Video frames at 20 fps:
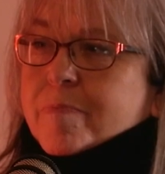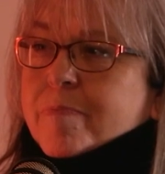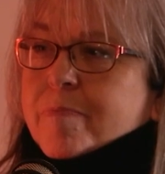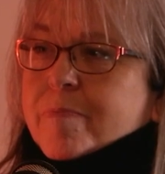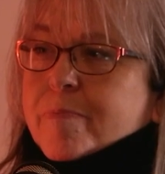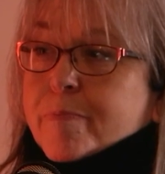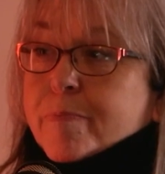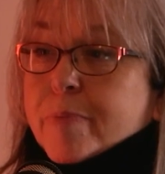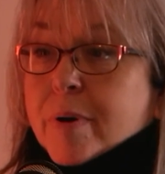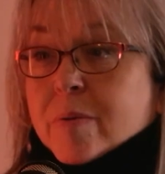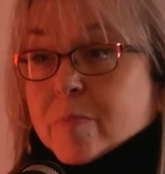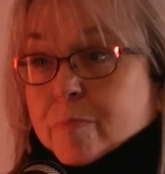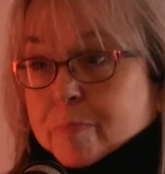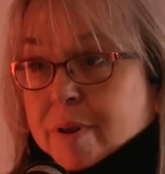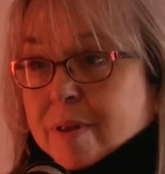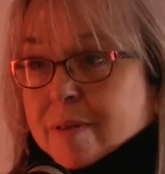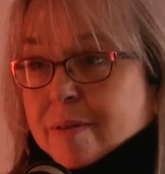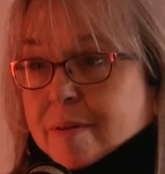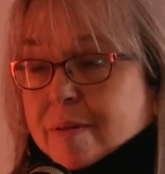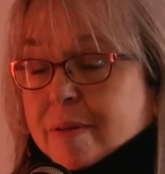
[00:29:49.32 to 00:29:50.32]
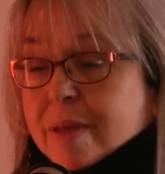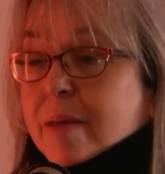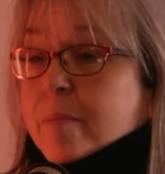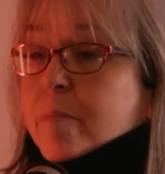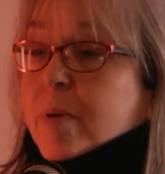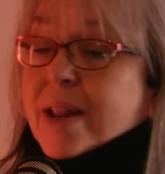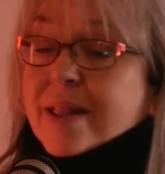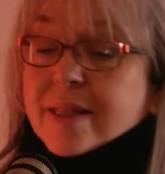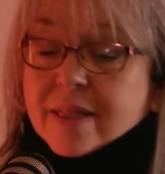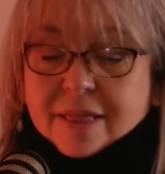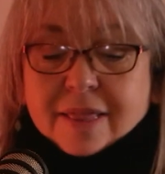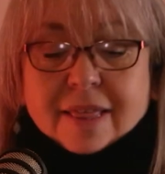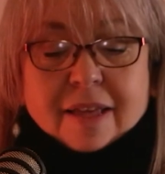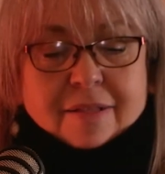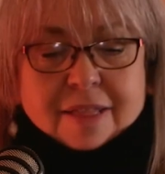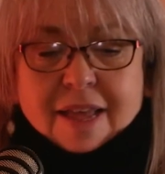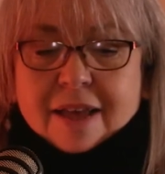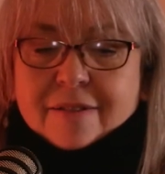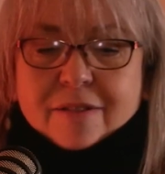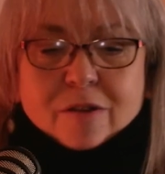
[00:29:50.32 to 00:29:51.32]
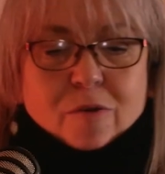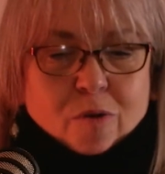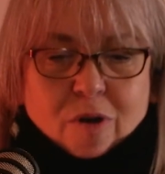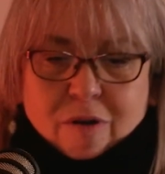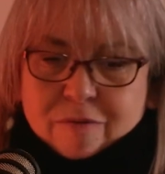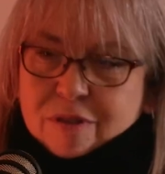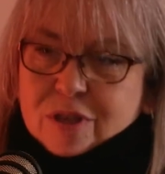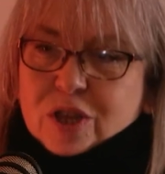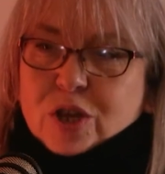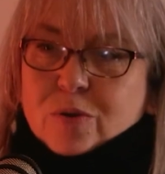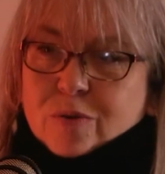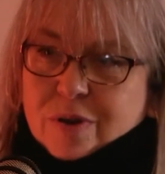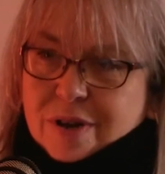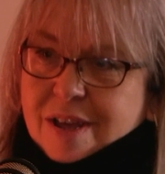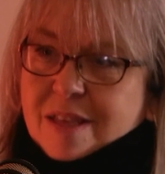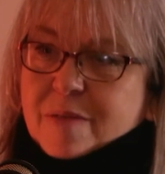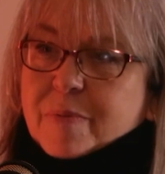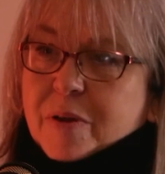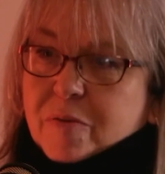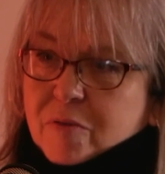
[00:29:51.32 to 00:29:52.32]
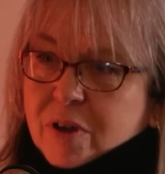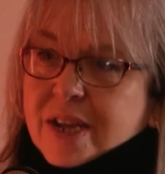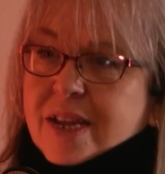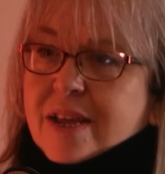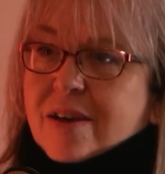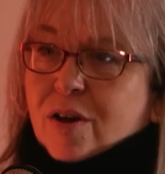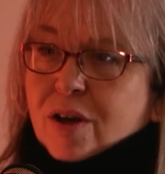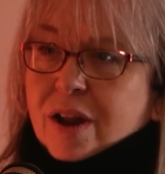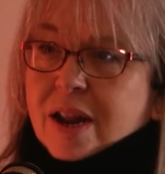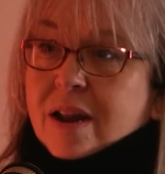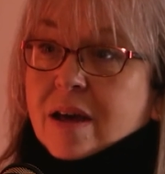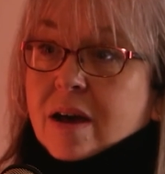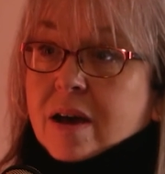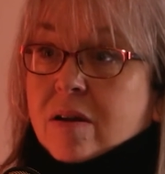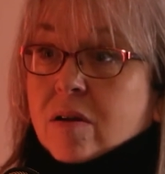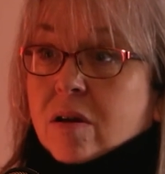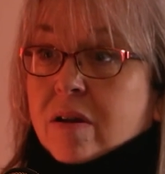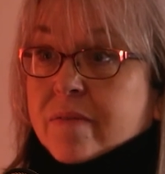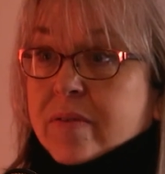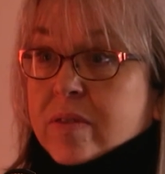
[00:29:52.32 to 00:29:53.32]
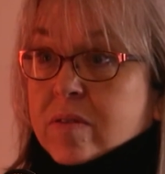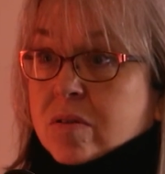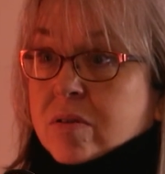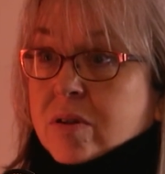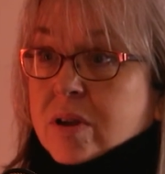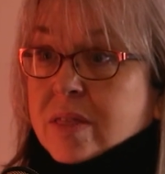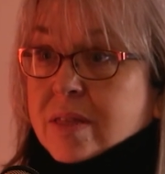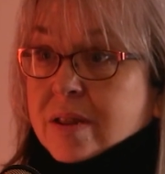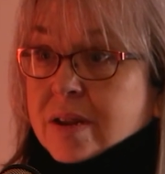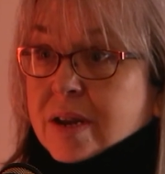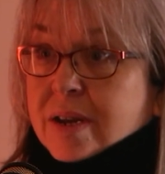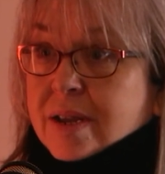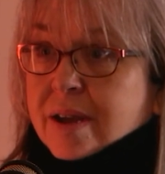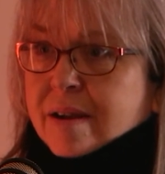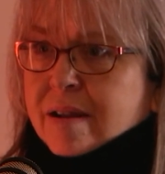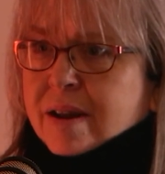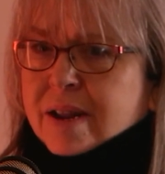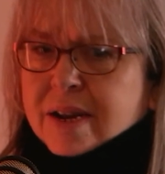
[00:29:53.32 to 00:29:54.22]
They know how the student has been writing all along, and all of a sudden it's an entirely